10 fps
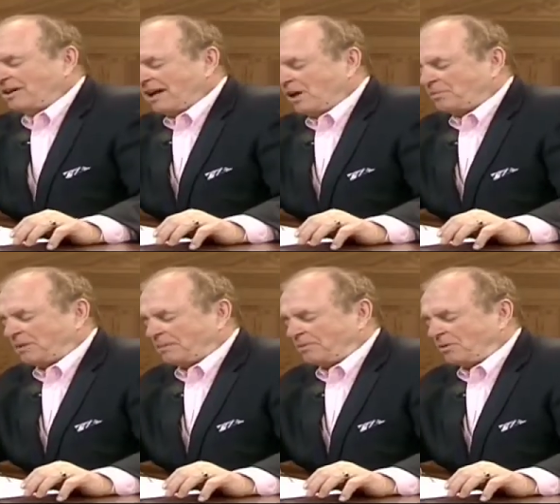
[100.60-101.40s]
can help
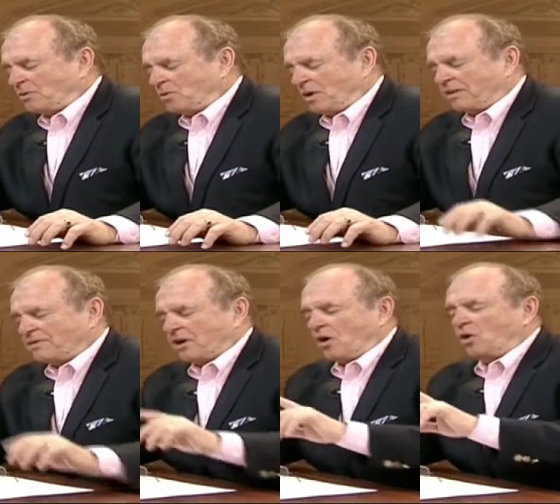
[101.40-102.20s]
people
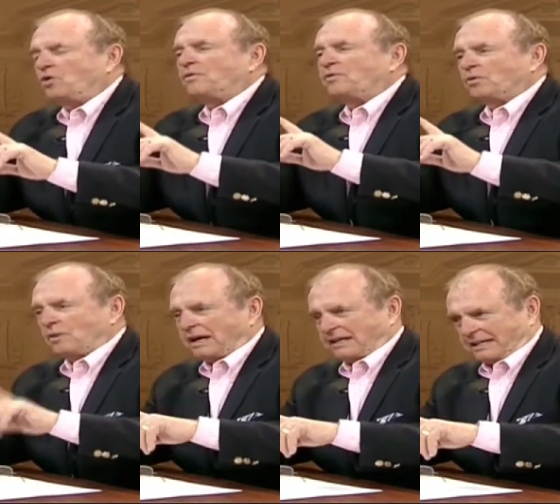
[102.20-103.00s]
with a whole
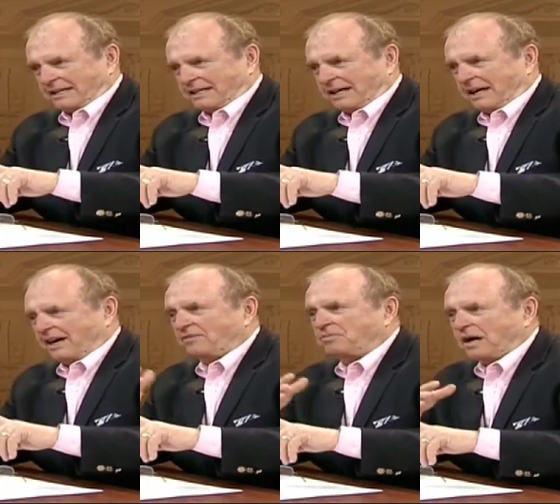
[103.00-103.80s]
variety
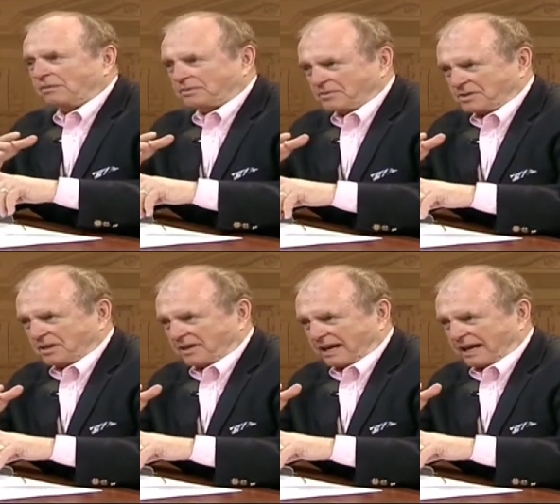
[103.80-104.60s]
of problems
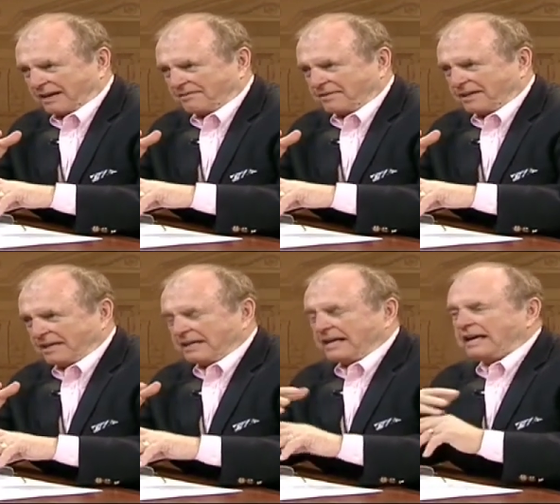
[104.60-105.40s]
that they have
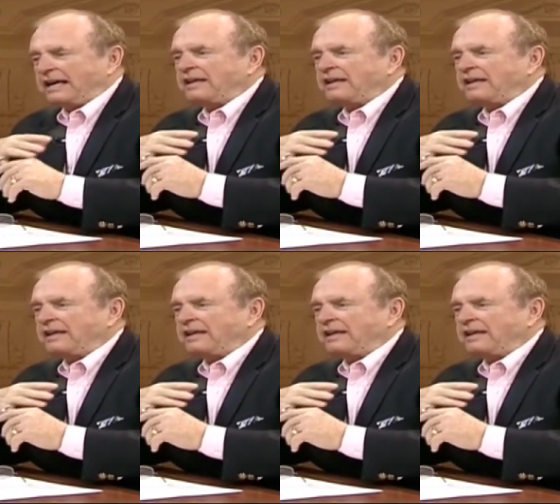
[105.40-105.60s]
mm-hmm.